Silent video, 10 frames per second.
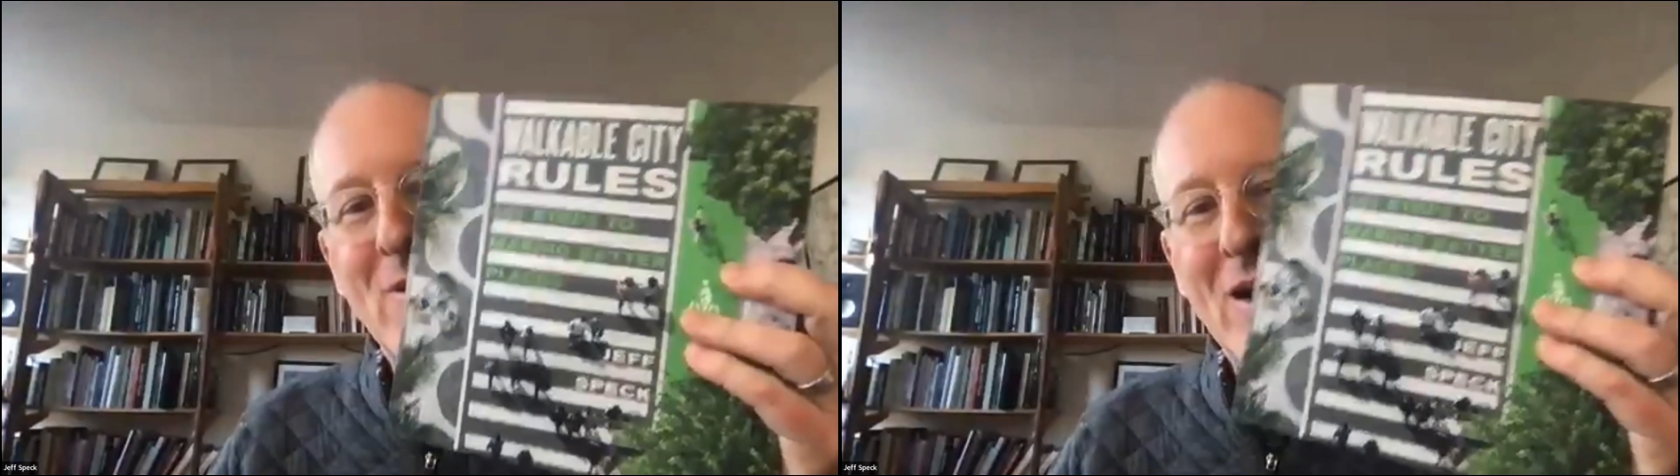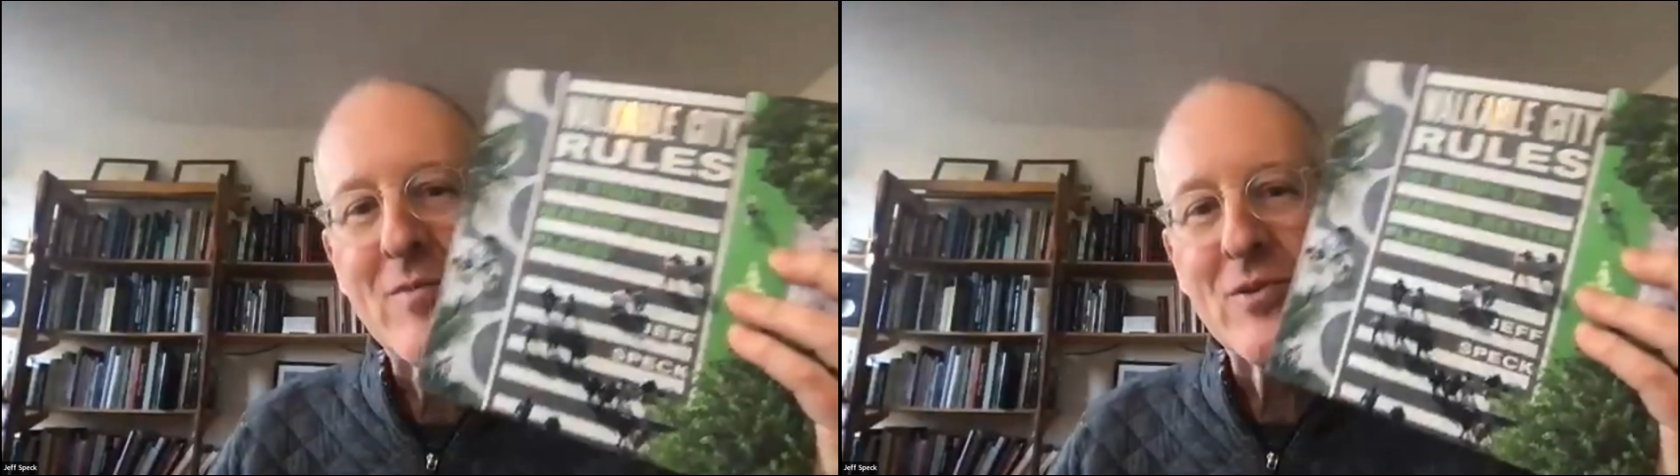
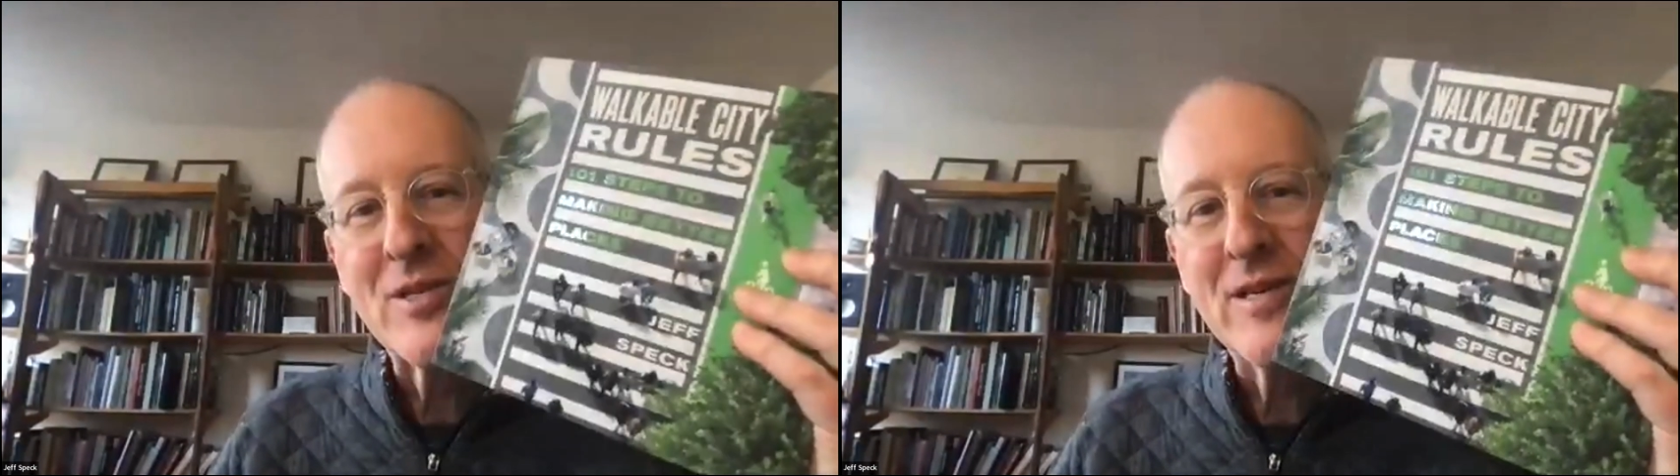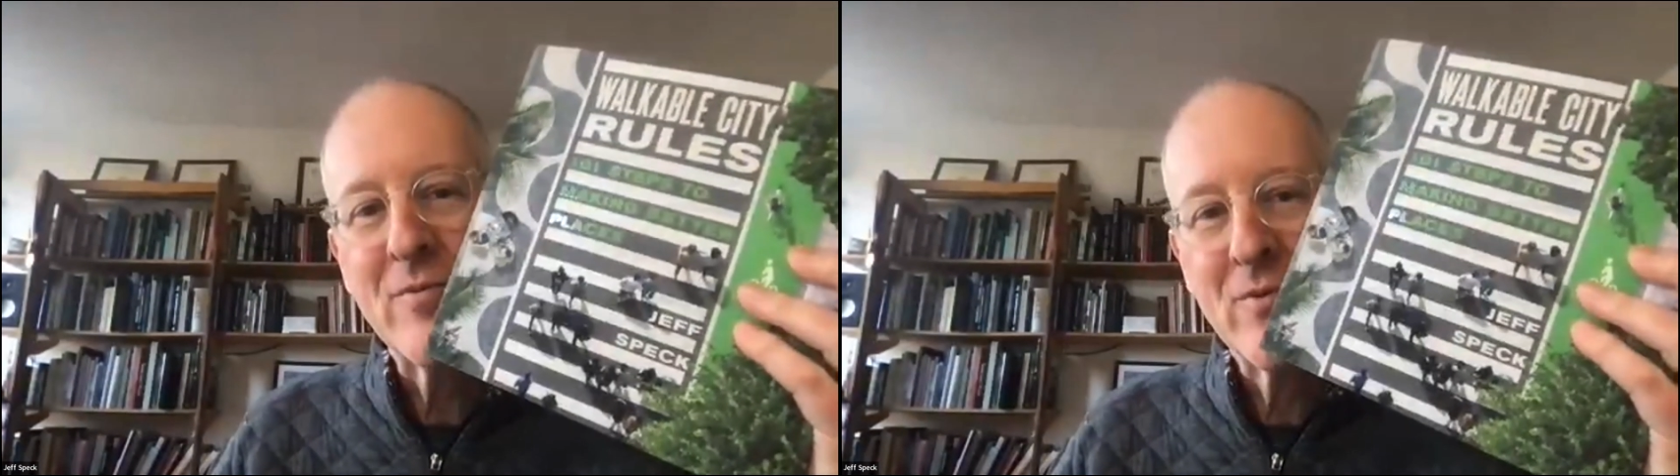Walkable
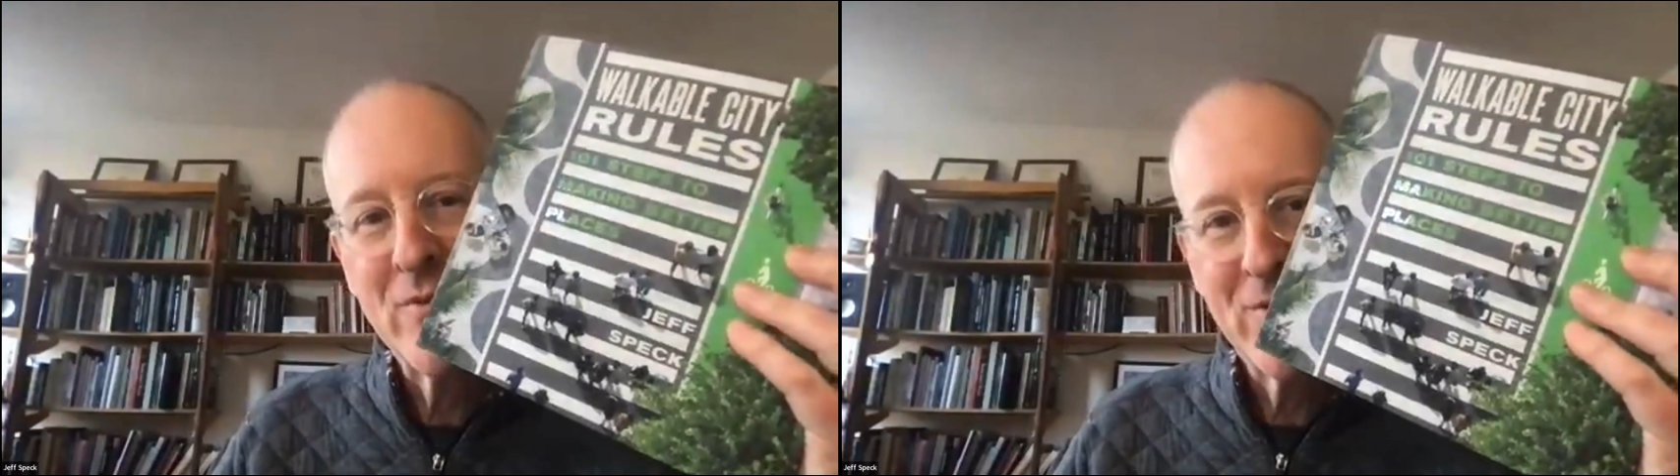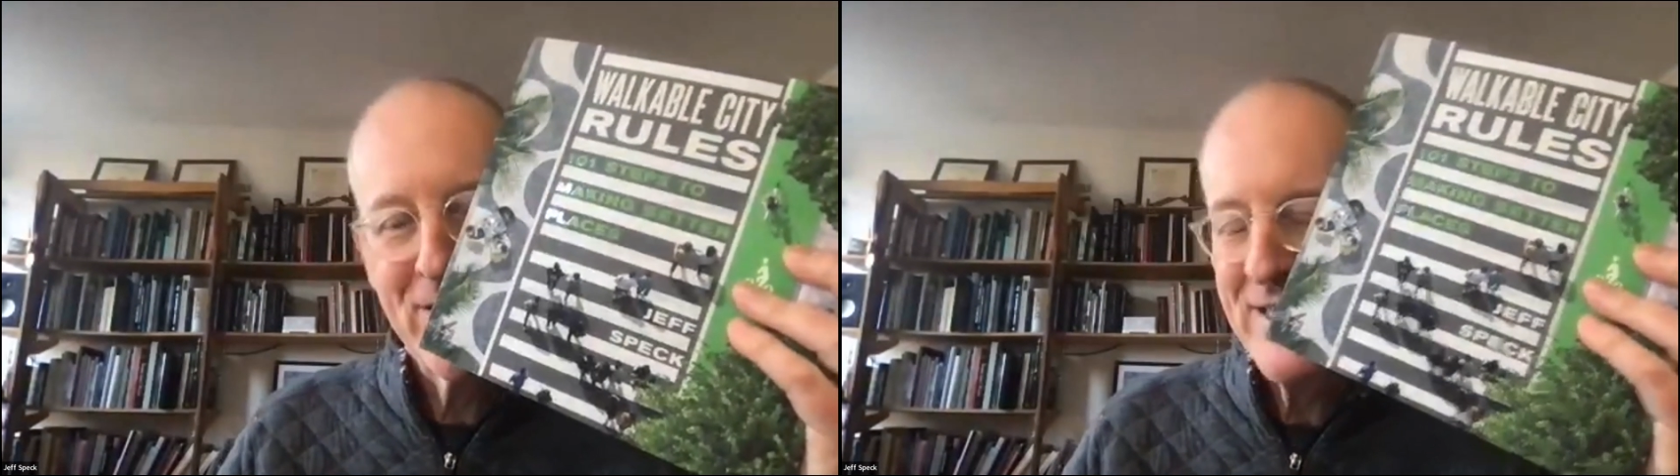City
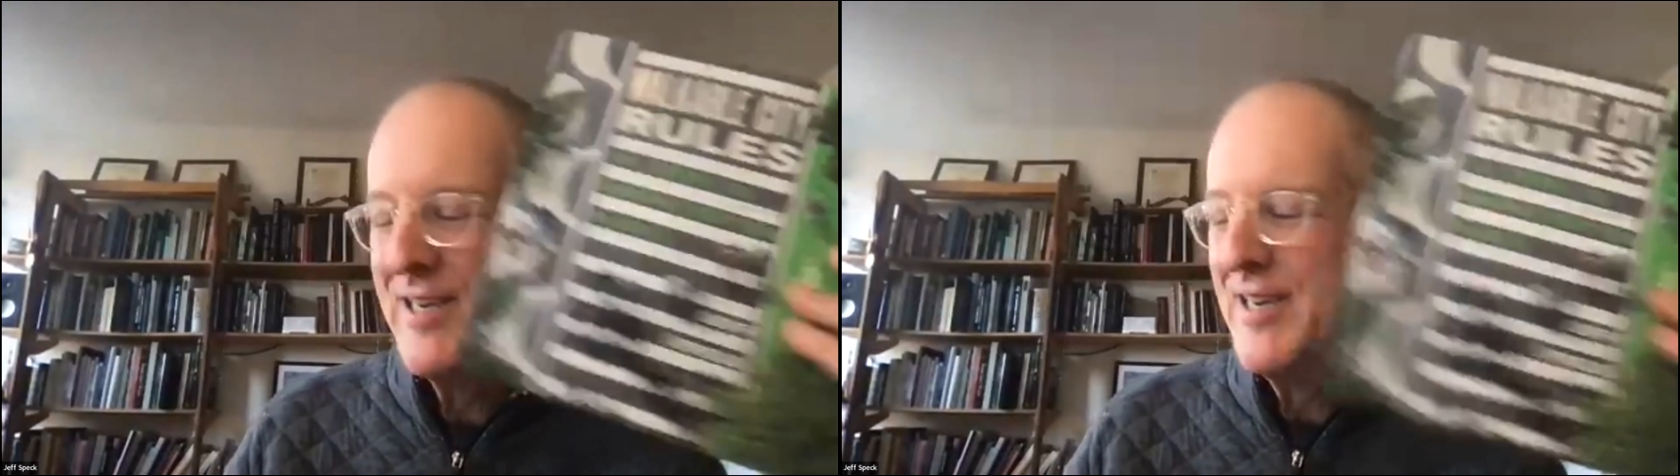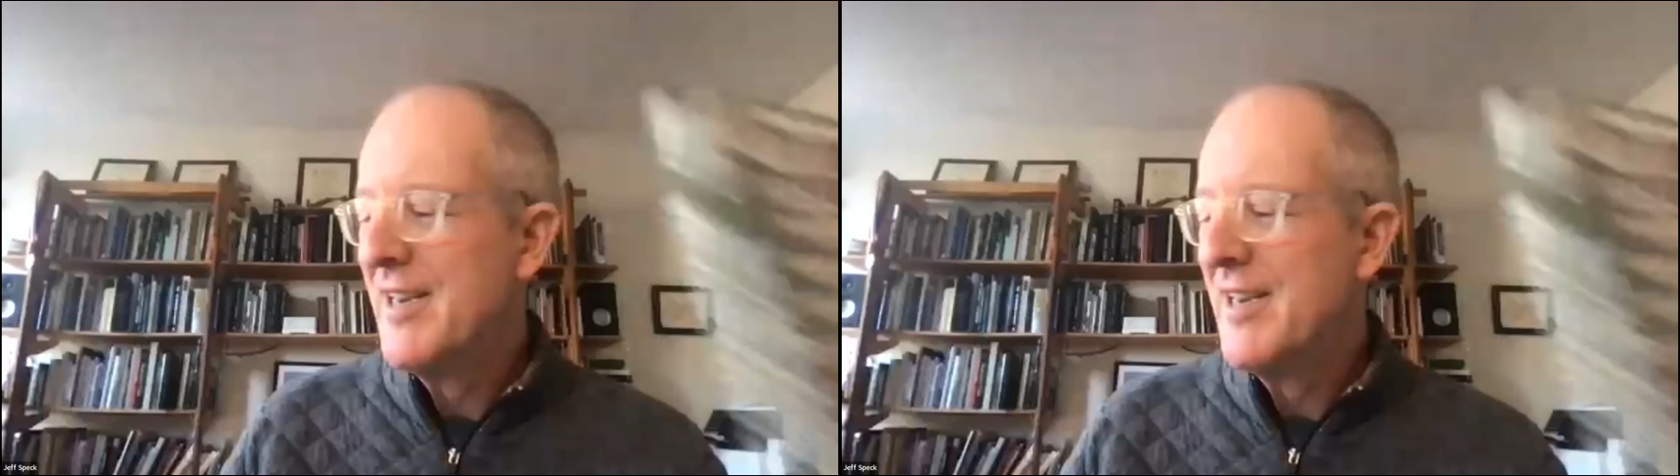Rules,